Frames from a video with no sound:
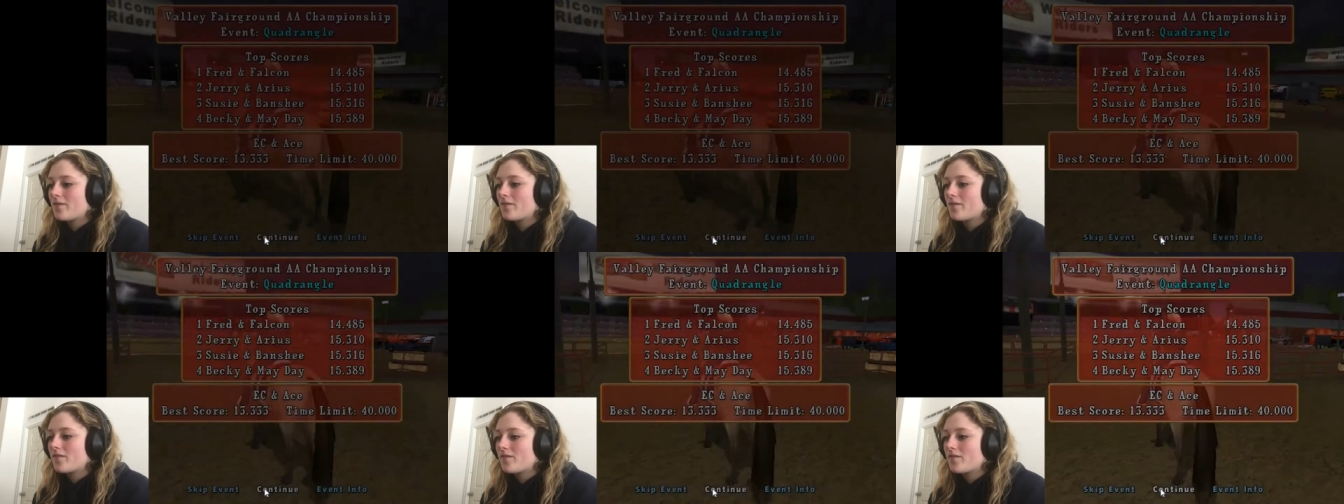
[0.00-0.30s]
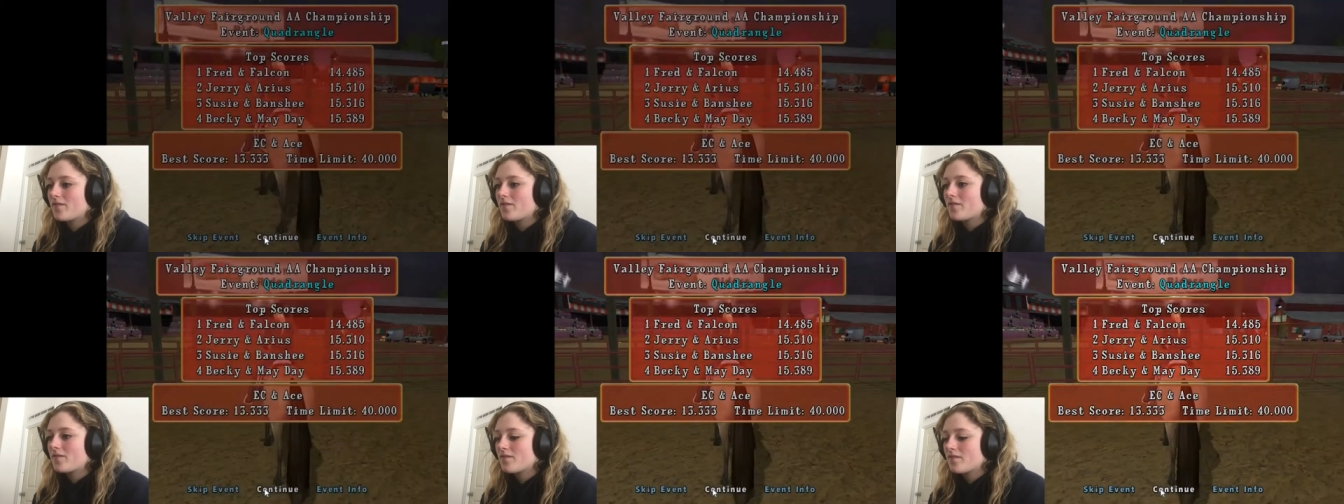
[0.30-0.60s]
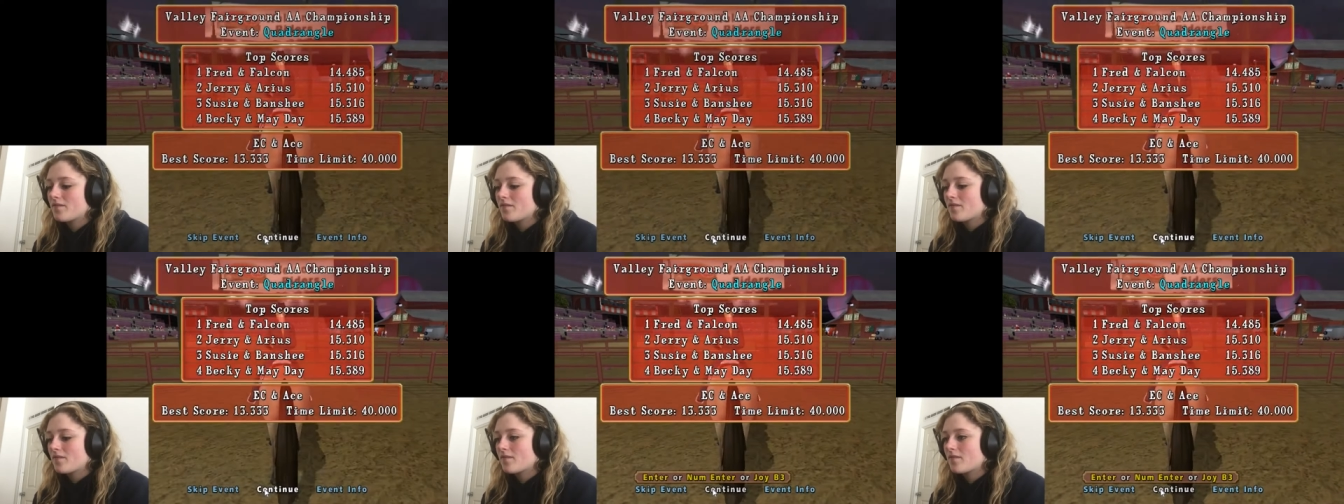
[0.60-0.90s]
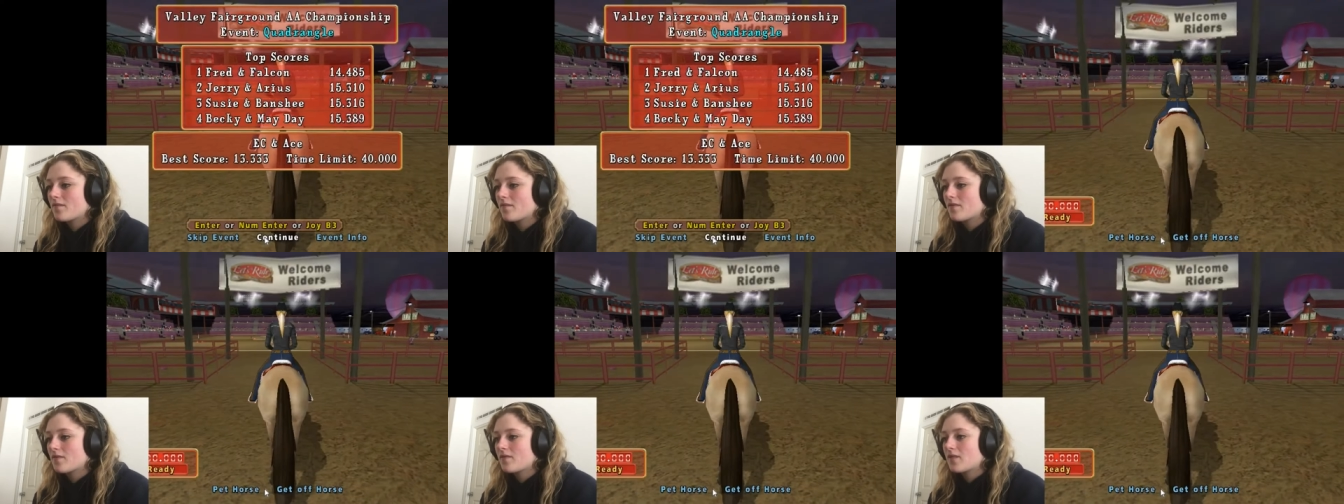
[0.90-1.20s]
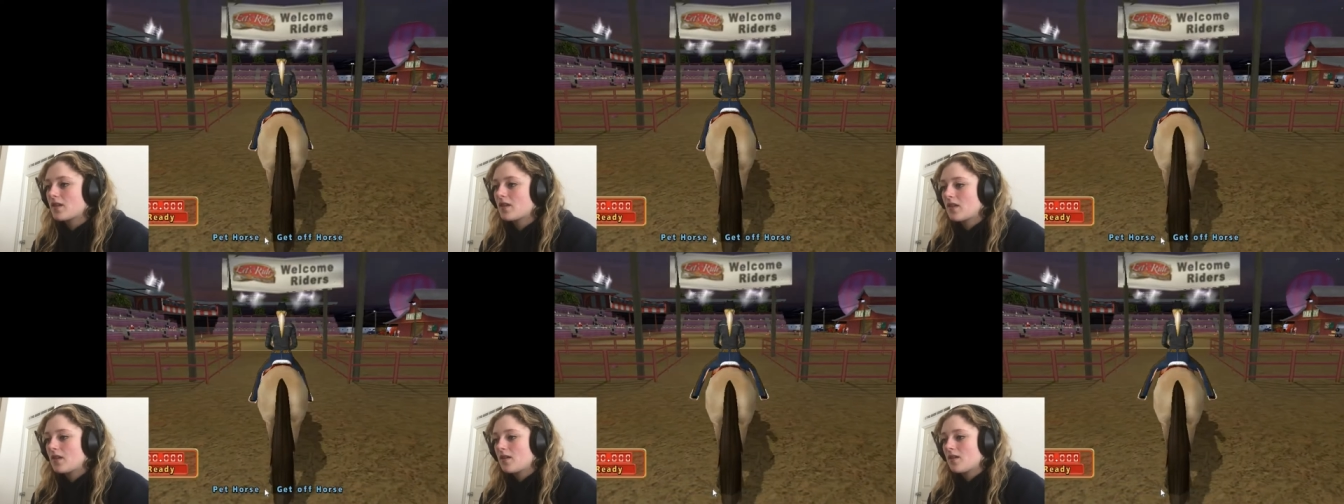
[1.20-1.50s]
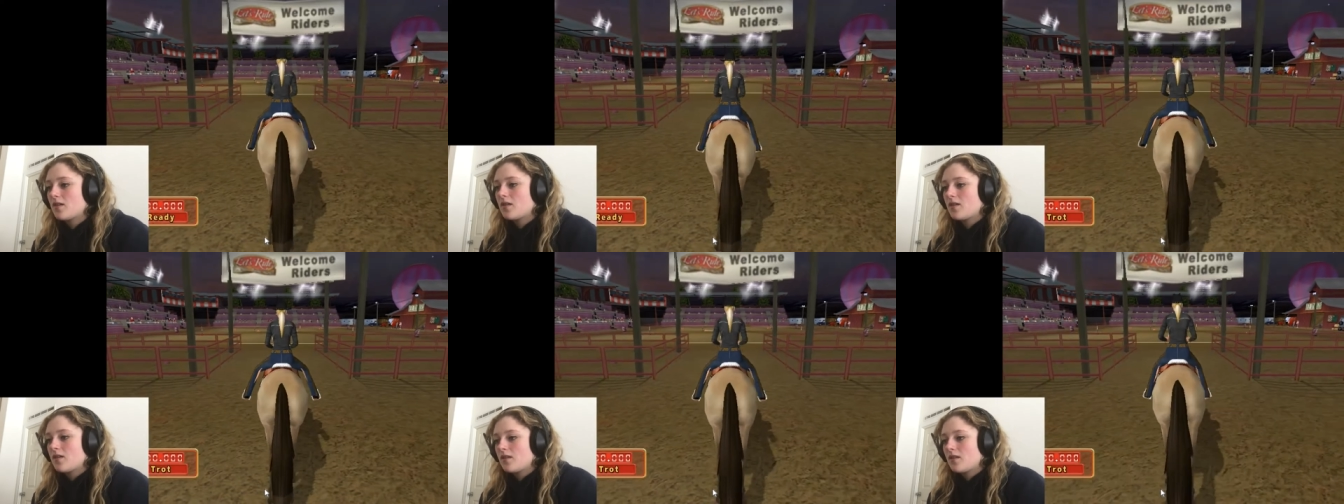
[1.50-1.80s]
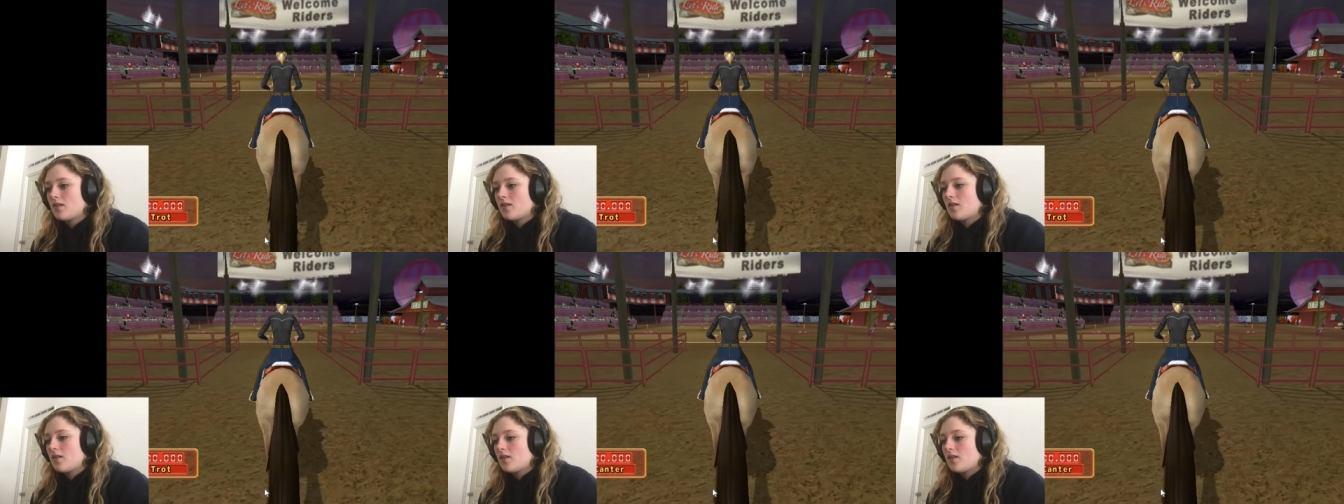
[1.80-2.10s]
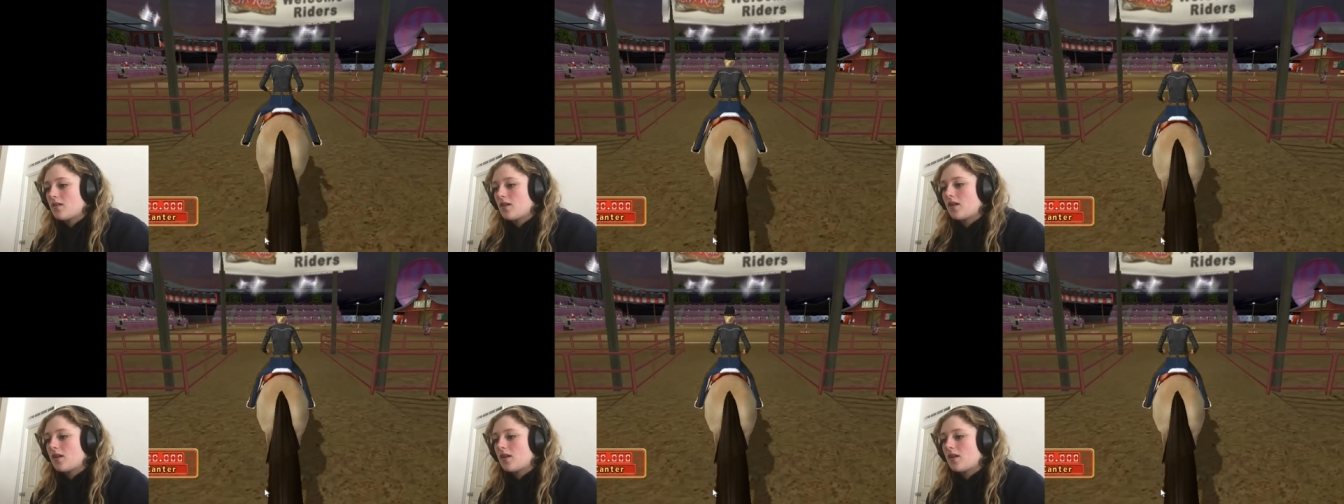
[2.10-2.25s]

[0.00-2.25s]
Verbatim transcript: Riders, get ready for the quad.